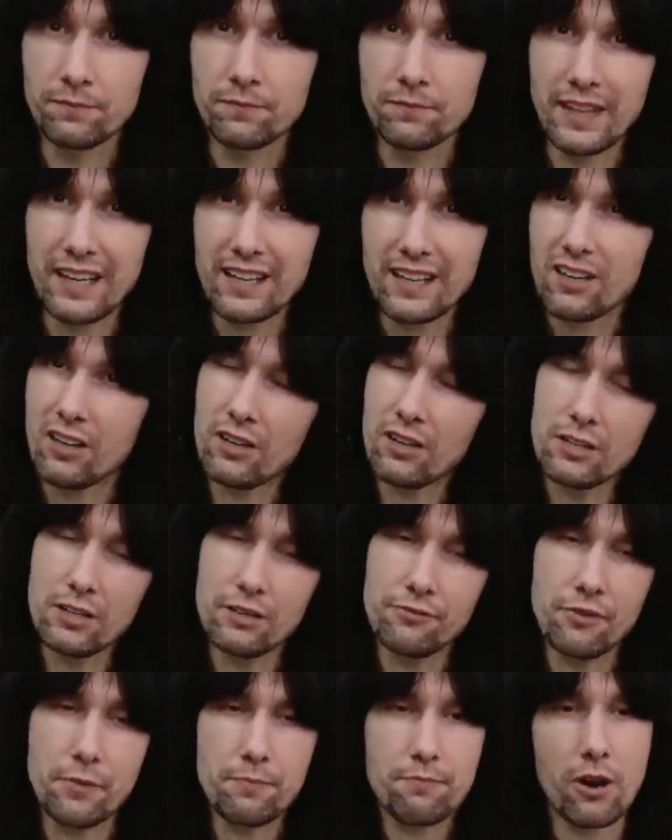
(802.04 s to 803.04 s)
that kind
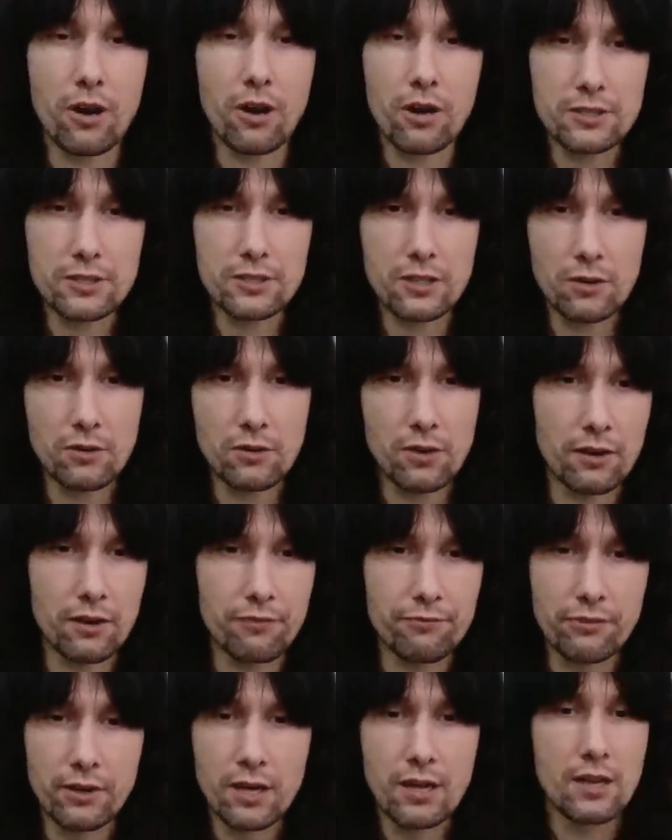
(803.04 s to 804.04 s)
of vibrato.
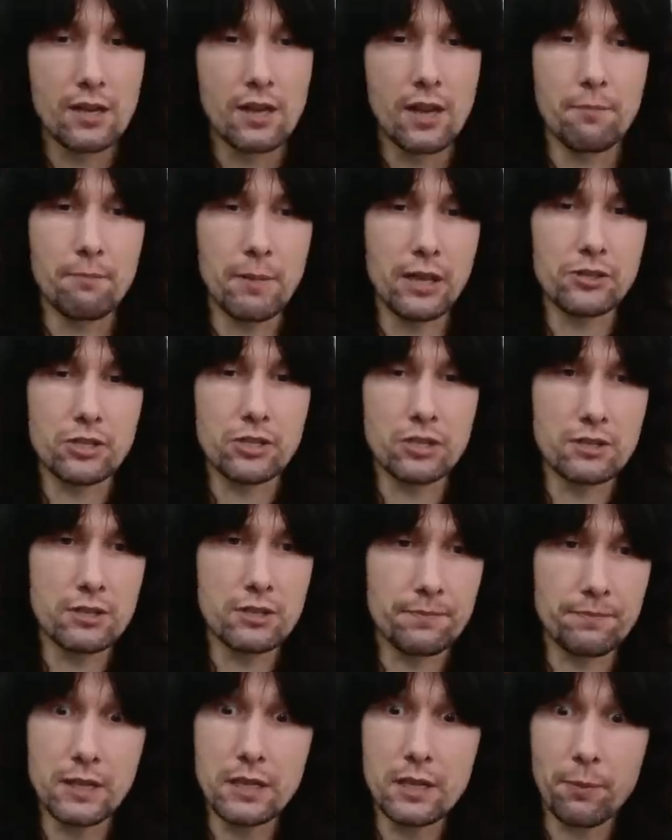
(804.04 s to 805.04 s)
I've
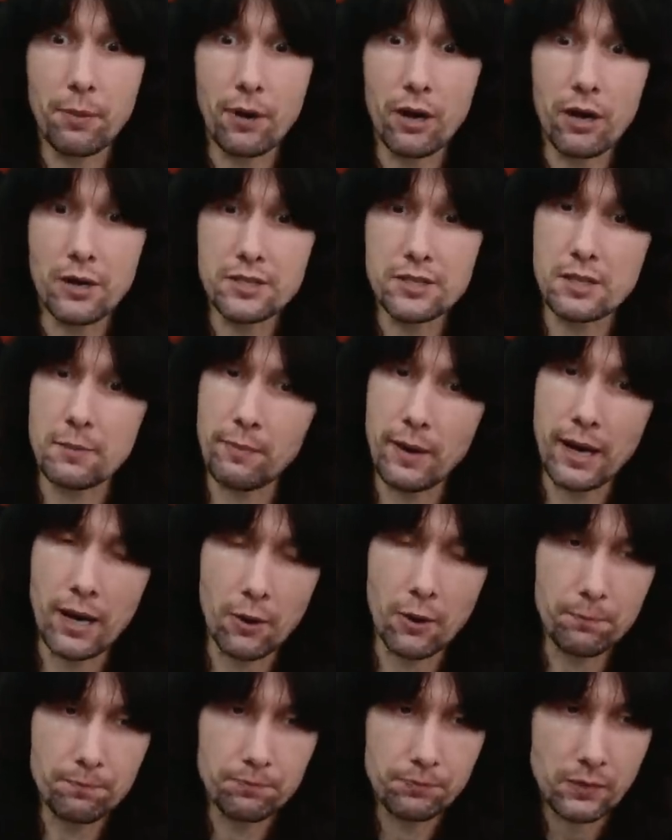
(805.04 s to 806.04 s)
mentioned in the past
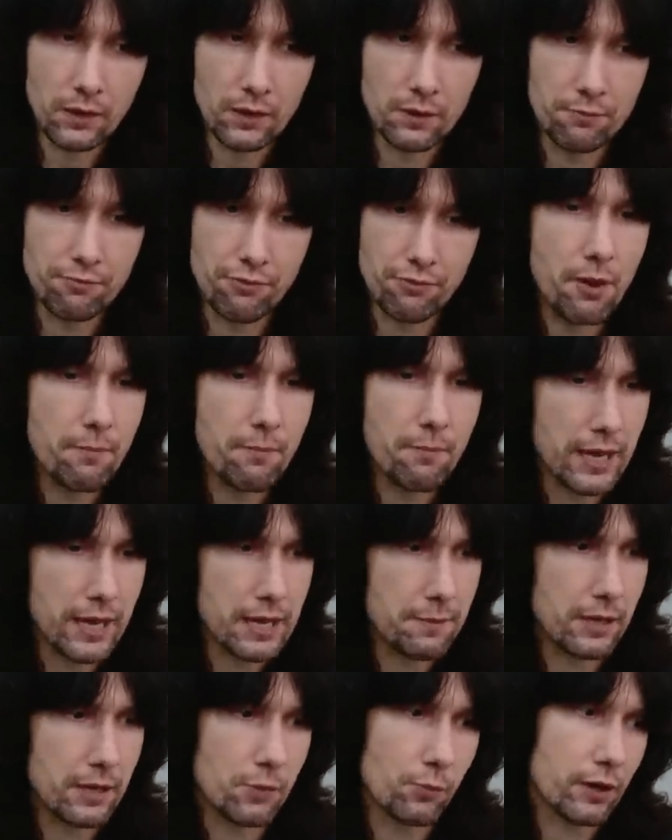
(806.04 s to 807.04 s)
about Brian May
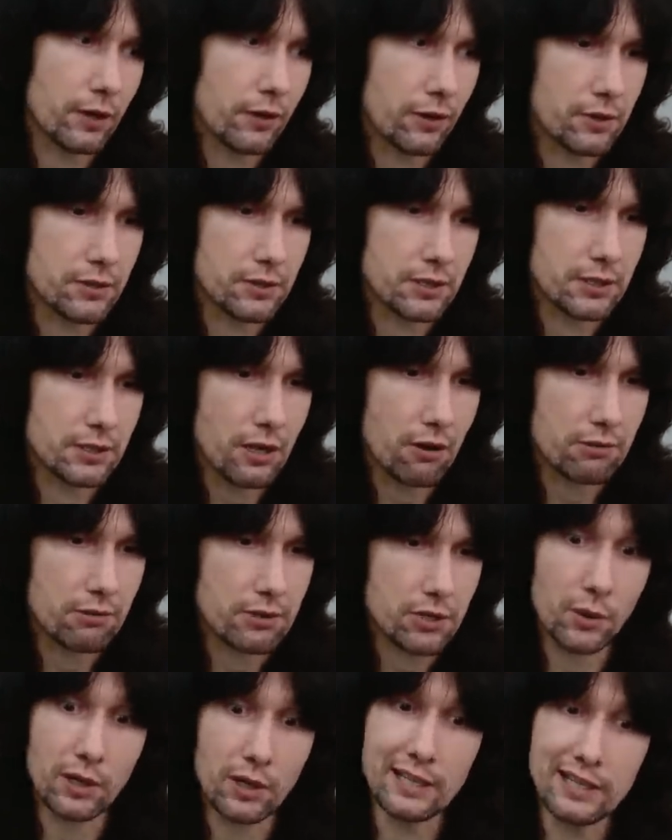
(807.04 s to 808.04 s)
being one of those guitarists
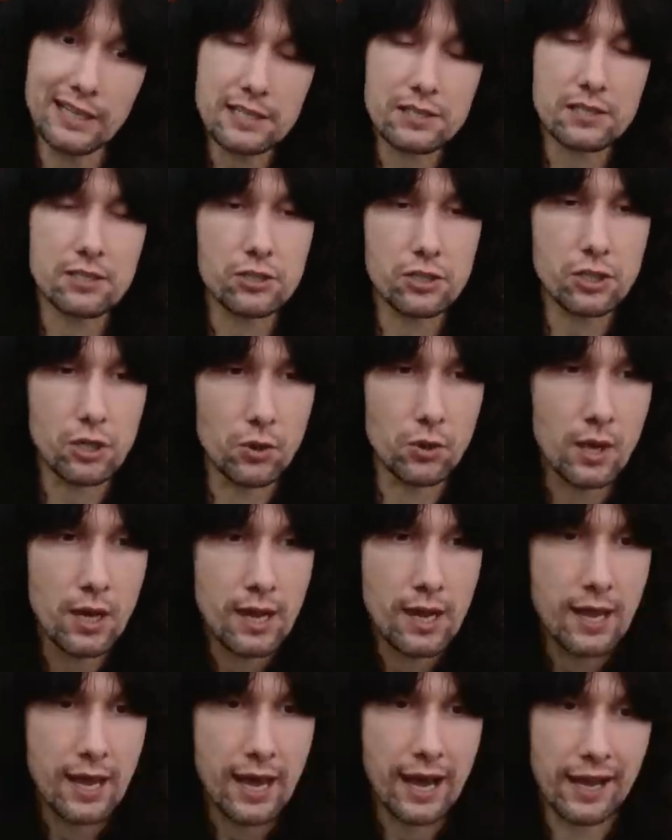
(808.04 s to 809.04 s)
who I listened to
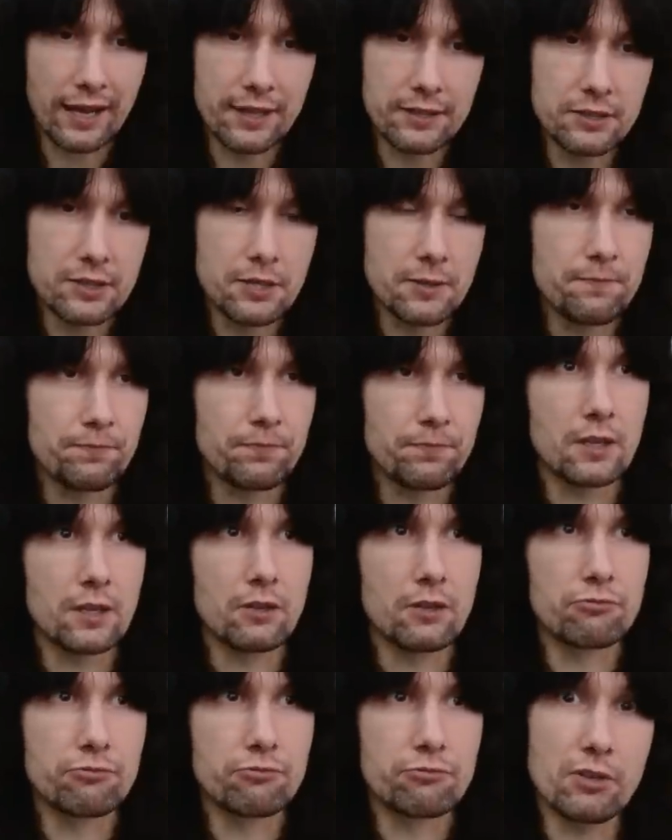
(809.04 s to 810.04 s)
and
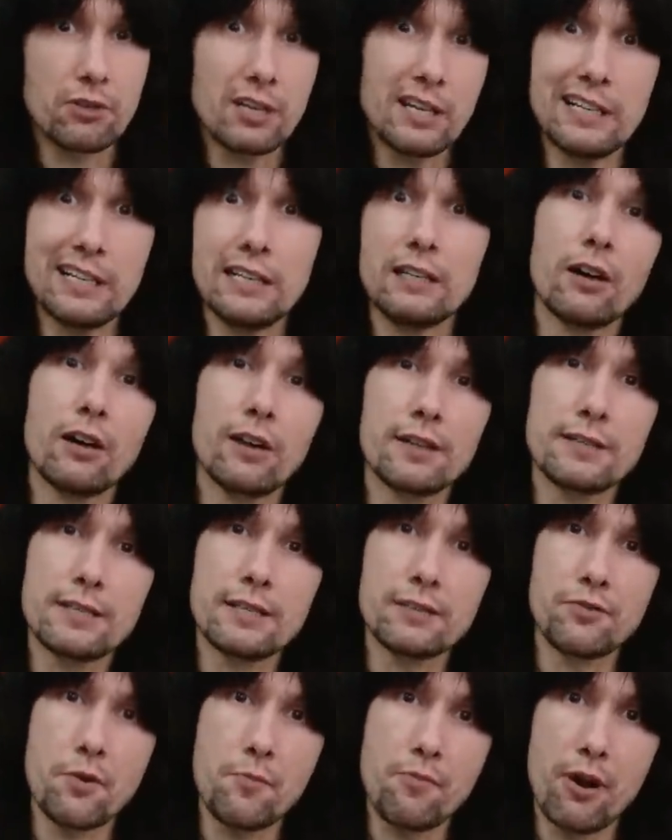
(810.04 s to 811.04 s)
really liked
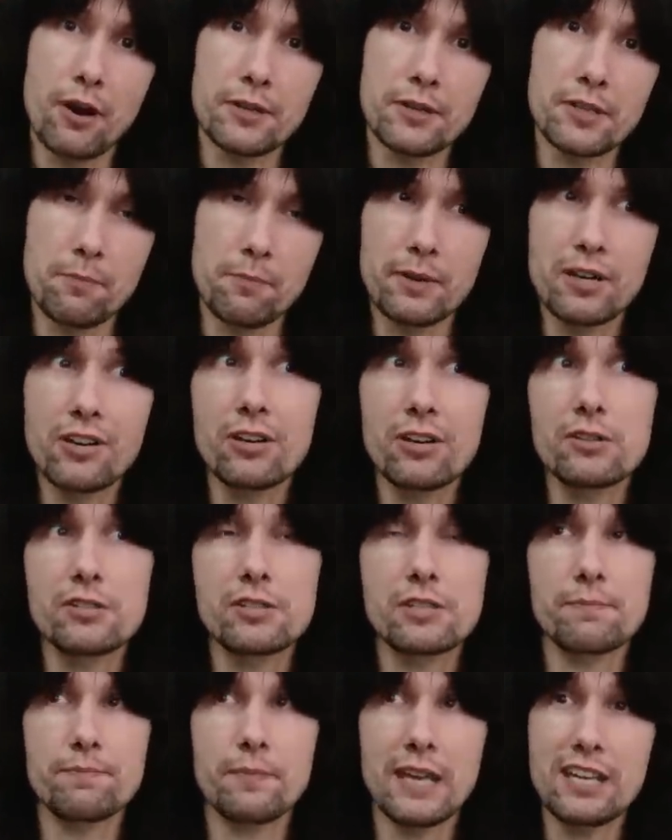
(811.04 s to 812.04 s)
his vibrato
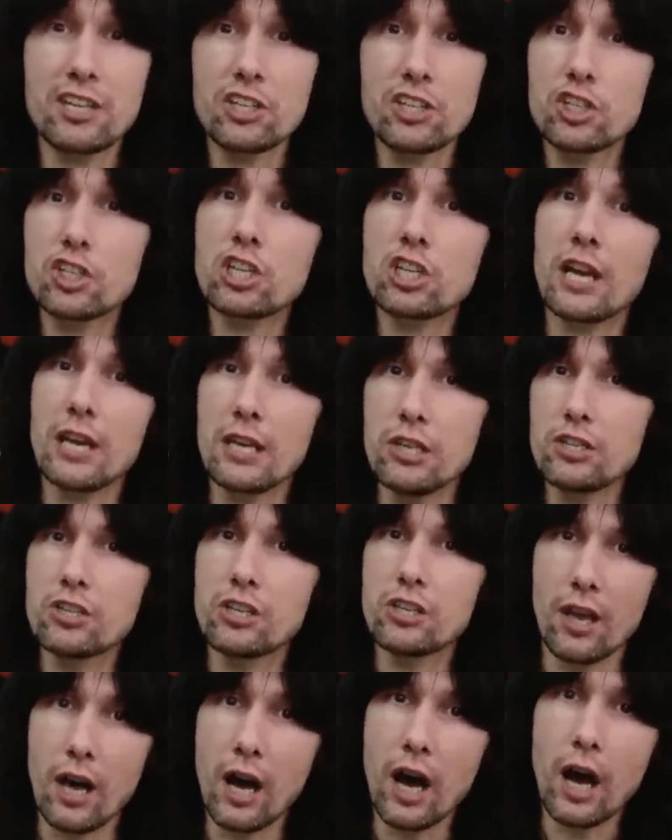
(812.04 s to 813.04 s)
because he could change
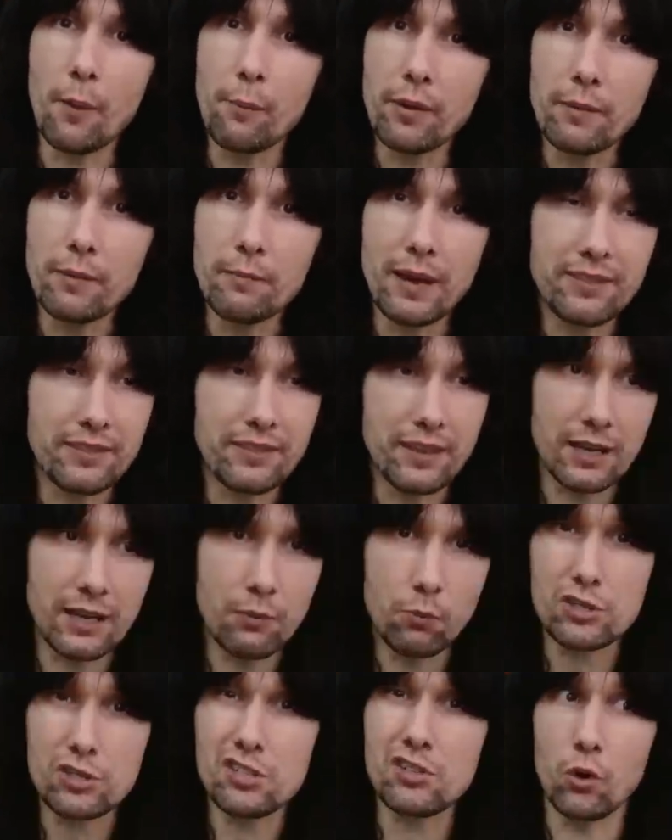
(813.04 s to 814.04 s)
it up. It meant that it
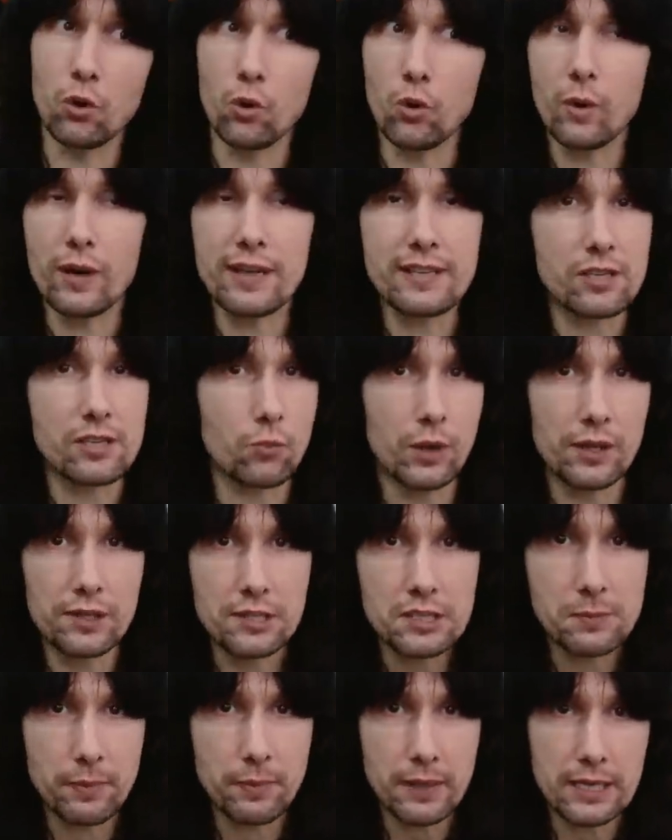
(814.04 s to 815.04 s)
wasn't always at one
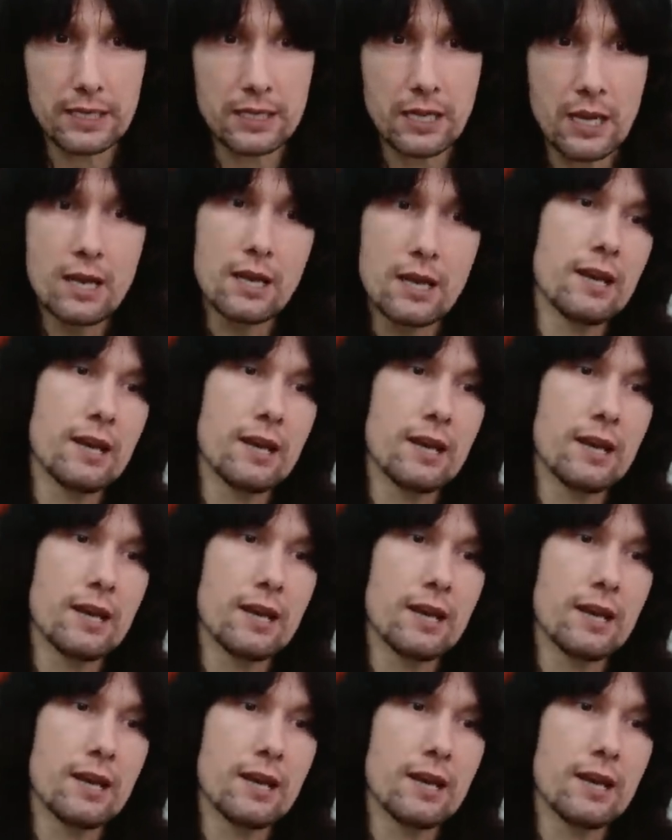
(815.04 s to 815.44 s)
speed.